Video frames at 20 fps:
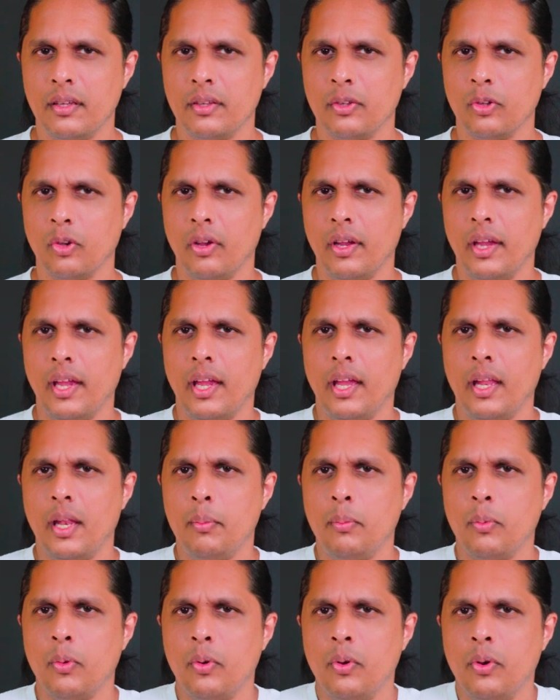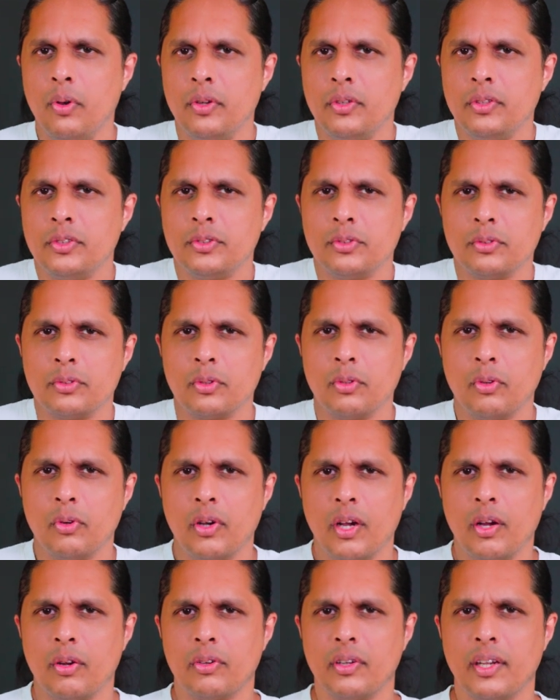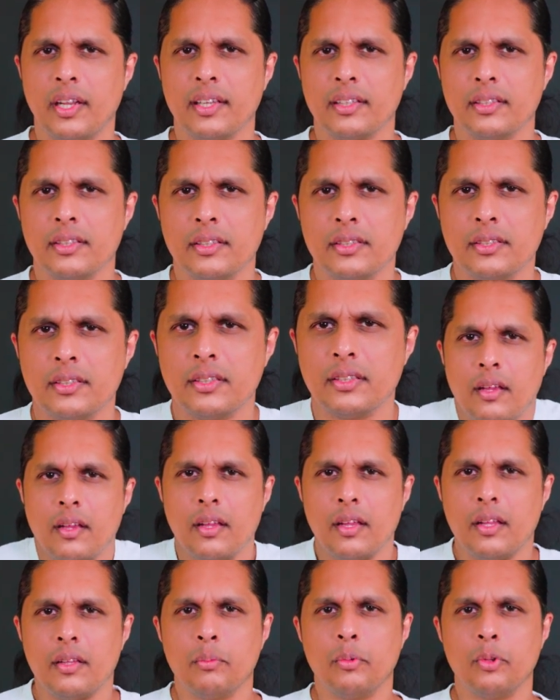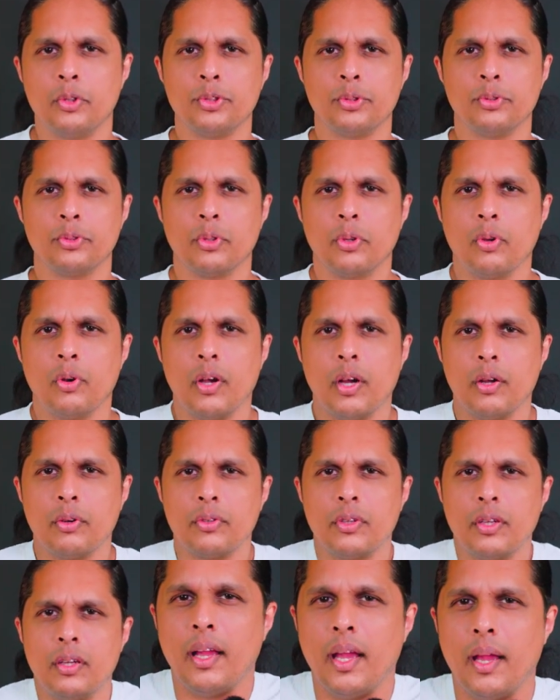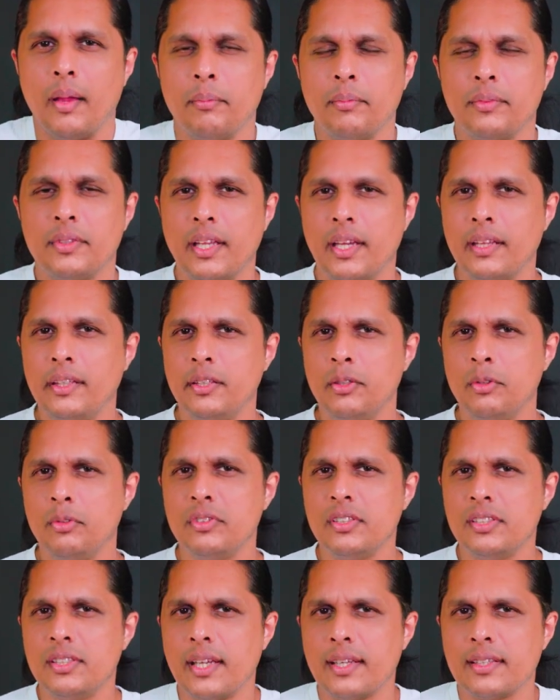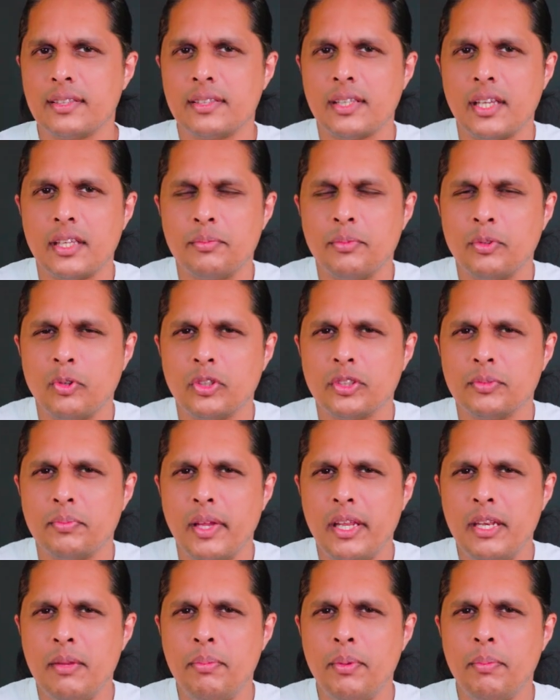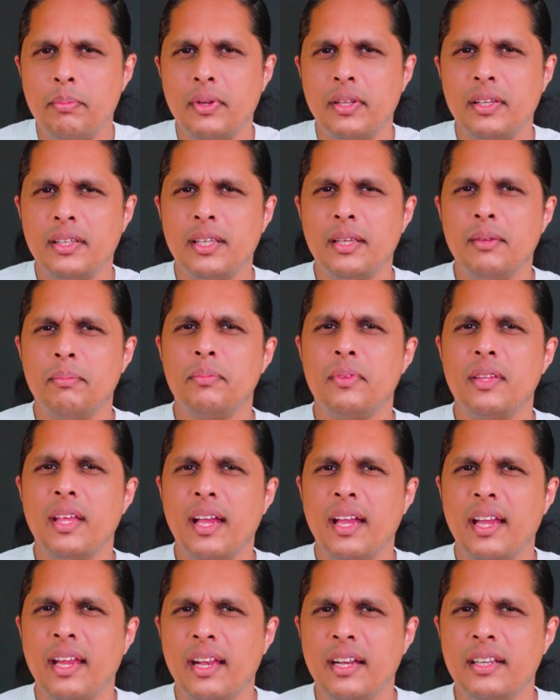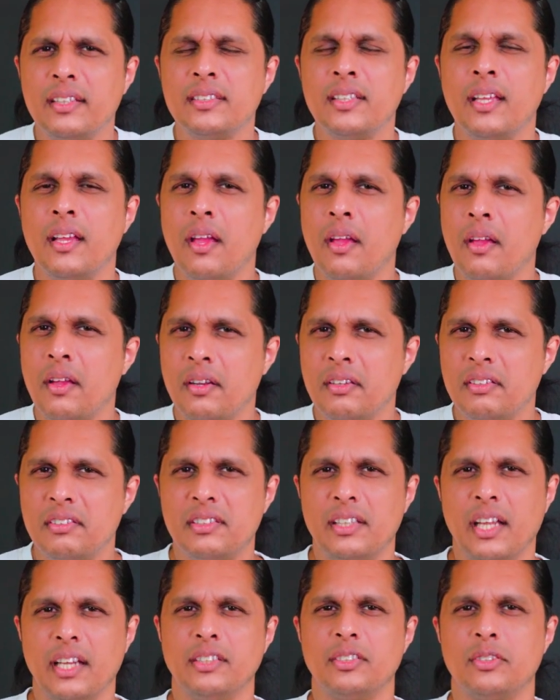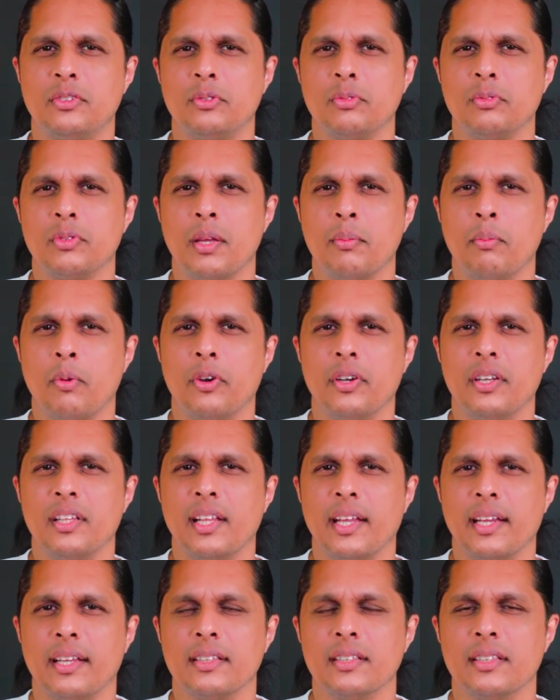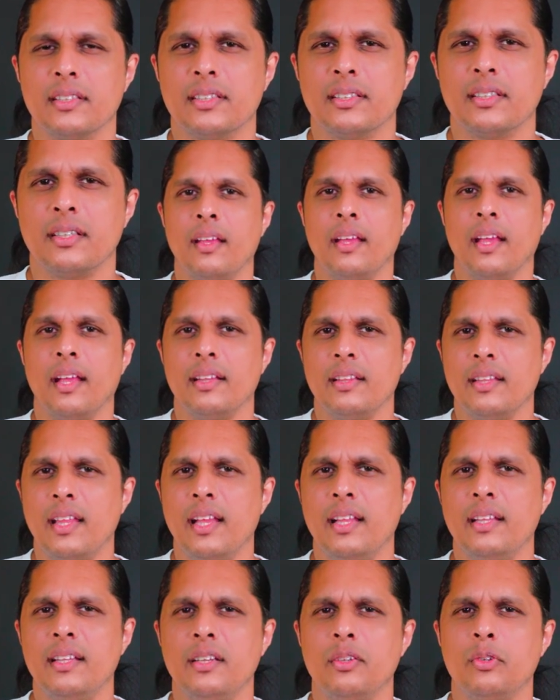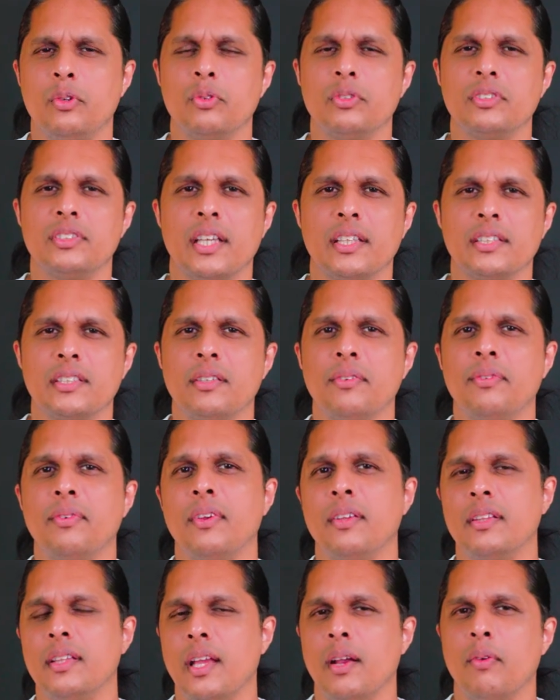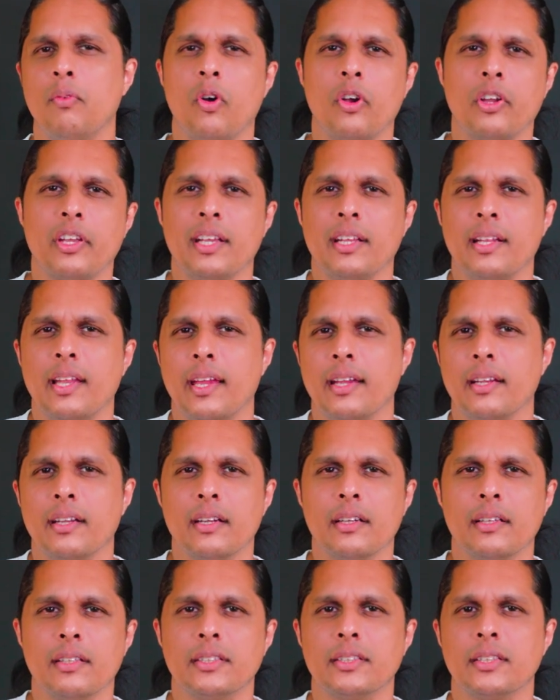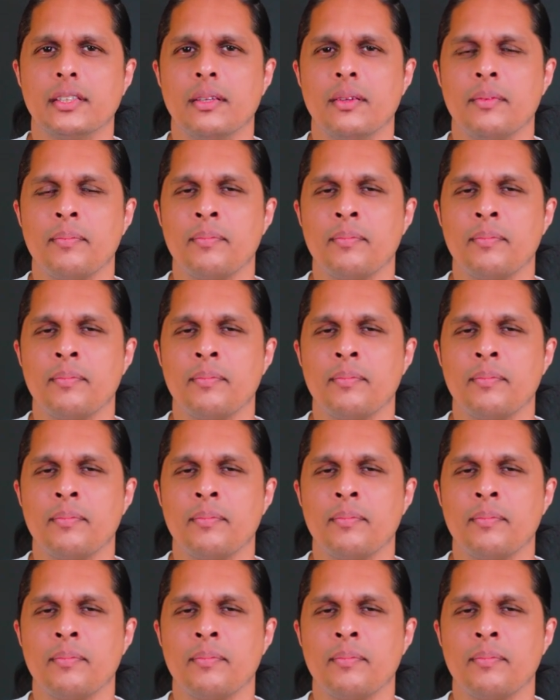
your elbow should go out like this. Elbow should go out. I'm telling you this exercise because many people keep their hands touched to the body like this, and then it looks as if they are walking like girls.